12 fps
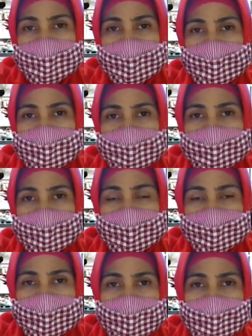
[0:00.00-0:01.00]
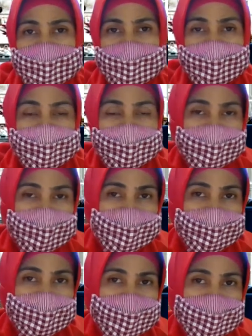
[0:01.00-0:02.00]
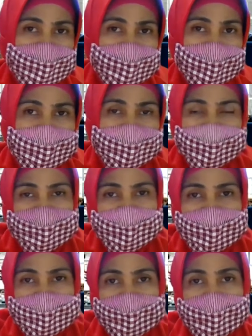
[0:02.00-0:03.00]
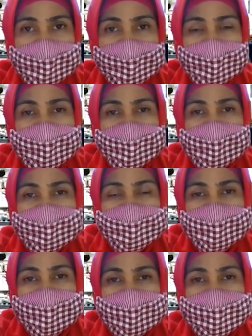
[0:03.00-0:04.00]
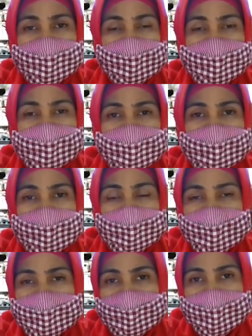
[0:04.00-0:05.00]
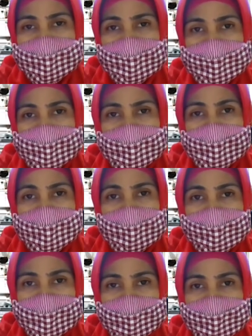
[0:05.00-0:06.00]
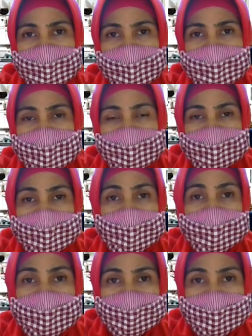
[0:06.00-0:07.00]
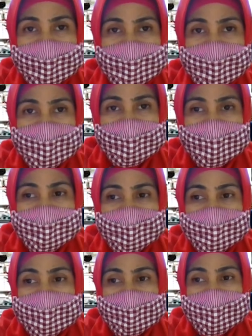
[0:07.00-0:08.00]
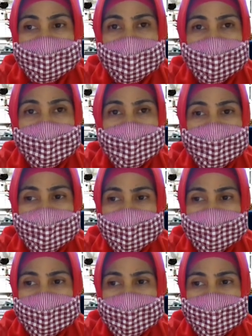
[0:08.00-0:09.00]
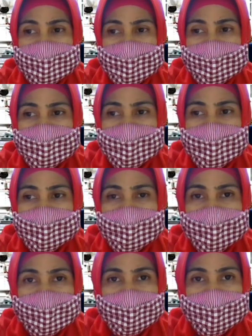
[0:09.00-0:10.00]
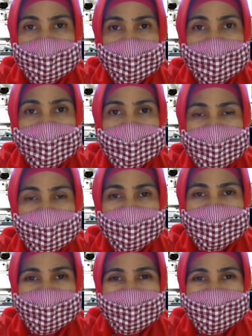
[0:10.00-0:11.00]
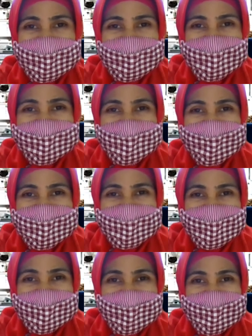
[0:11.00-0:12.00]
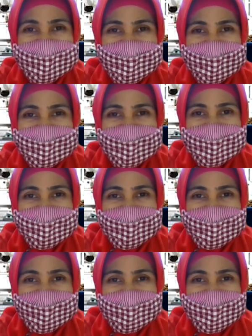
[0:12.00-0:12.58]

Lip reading: I'm glad to hear from you what you think. Please let me know in the column of comments. Well, that's all. Have a great day. See you soon.